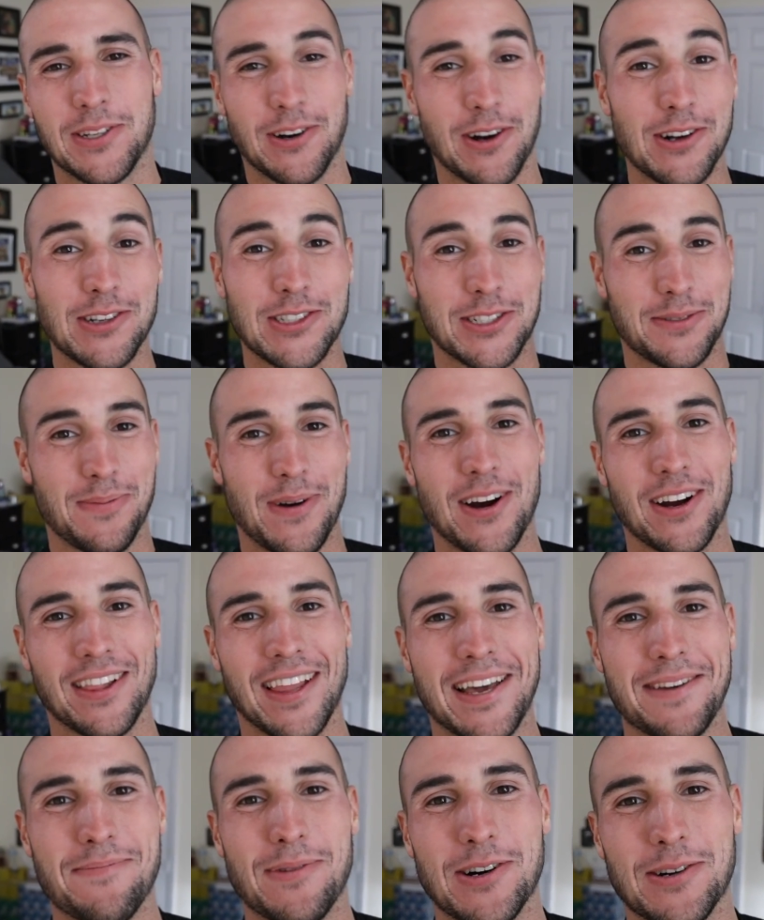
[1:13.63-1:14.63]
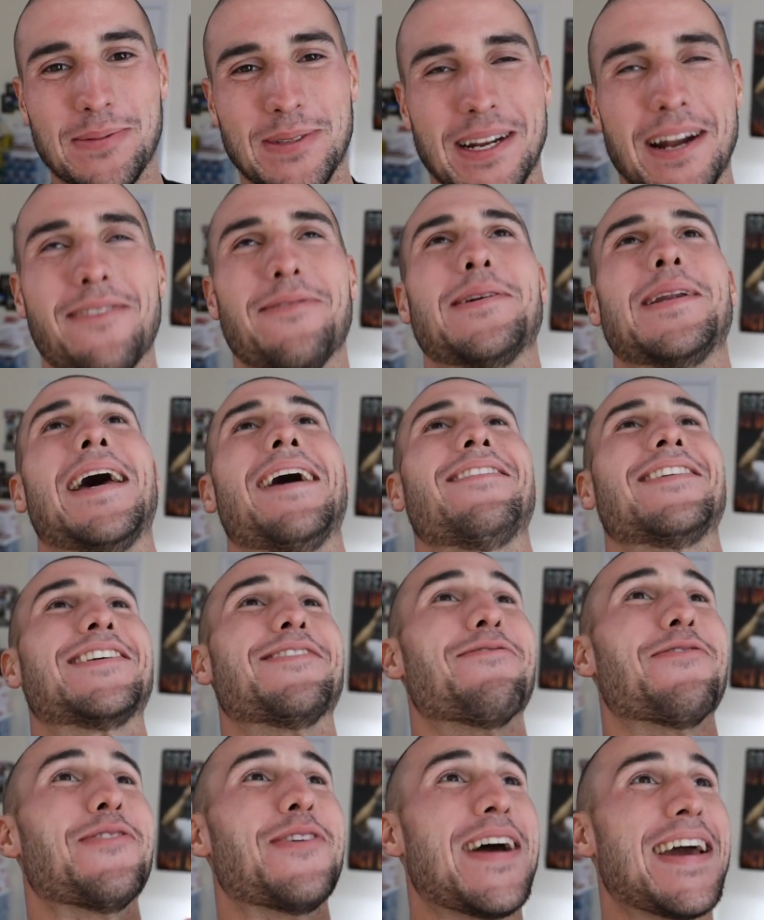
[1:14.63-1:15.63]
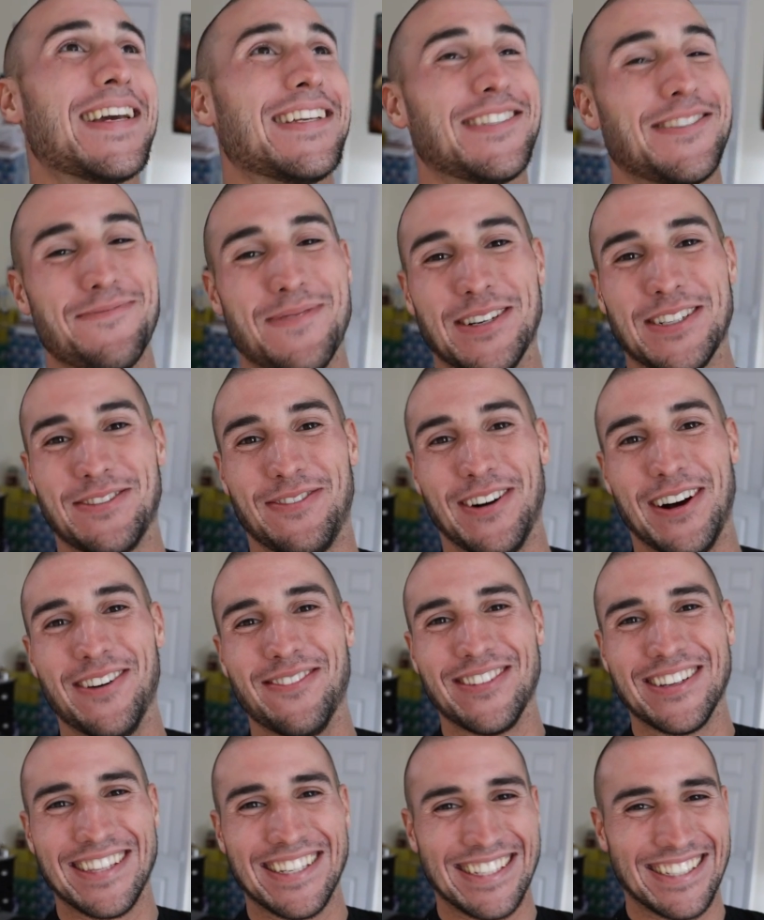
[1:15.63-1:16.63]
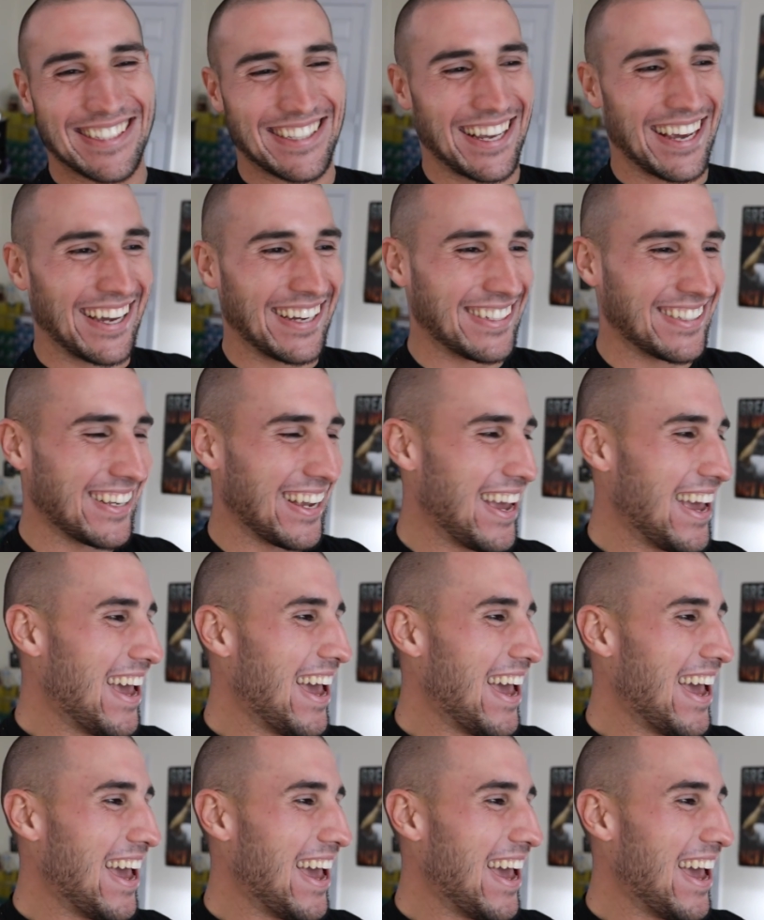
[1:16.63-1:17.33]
They're all smart light bulbs, and I've been having way too much fun with these things.